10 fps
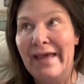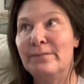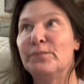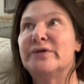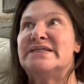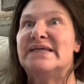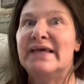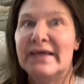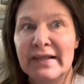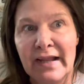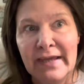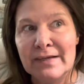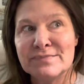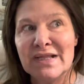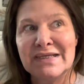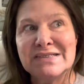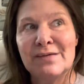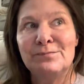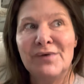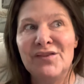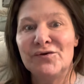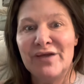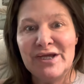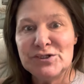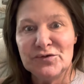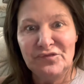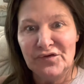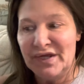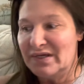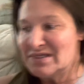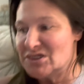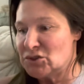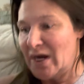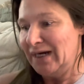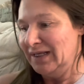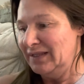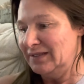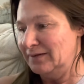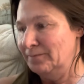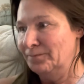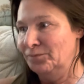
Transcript: and pretend like I'm like some Mother Nature freak straddling the